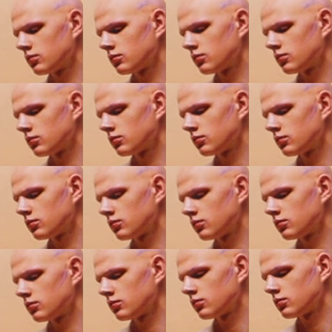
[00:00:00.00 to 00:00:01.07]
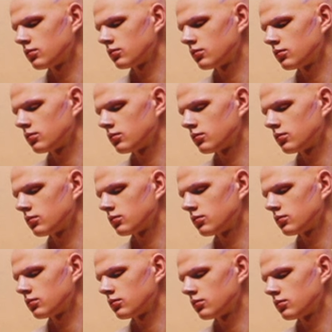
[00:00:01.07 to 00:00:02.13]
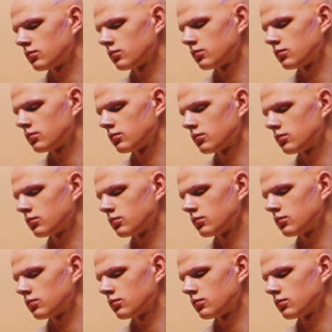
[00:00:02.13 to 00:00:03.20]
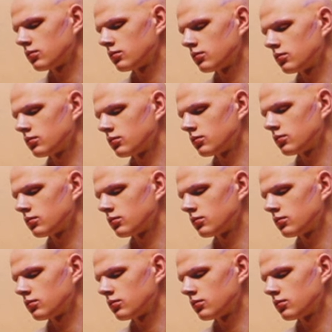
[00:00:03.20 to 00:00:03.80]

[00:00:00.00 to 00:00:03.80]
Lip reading: This person isn't speaking.